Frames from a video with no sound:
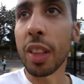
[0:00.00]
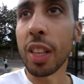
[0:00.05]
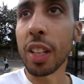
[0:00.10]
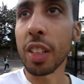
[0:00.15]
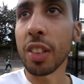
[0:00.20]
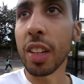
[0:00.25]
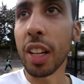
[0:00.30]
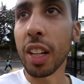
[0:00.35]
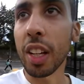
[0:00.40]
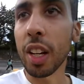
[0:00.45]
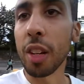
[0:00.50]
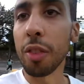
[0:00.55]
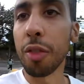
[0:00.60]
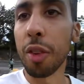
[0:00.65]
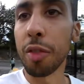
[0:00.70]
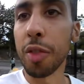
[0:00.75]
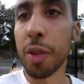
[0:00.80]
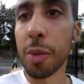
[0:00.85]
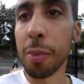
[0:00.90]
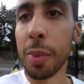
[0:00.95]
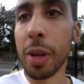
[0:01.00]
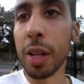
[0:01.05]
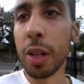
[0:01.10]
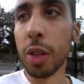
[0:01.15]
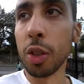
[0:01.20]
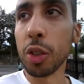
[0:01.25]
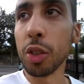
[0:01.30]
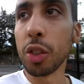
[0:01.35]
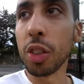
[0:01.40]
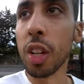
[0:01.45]
The executive of the
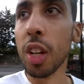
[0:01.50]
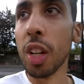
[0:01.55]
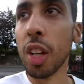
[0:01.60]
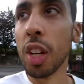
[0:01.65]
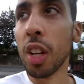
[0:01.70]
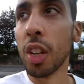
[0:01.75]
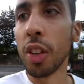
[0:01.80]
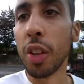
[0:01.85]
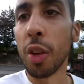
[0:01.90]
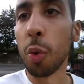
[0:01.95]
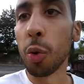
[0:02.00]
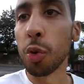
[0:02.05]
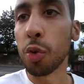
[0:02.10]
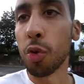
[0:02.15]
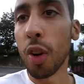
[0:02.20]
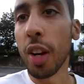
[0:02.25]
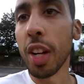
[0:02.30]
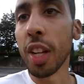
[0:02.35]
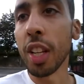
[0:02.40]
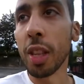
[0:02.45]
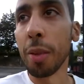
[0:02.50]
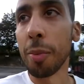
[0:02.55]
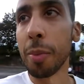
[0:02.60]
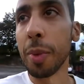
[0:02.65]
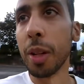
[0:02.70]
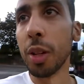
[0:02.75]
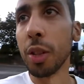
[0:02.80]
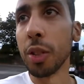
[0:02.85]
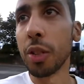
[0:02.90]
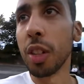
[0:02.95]
mills that was running the
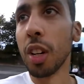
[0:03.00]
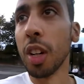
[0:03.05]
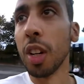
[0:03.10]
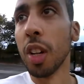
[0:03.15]
mills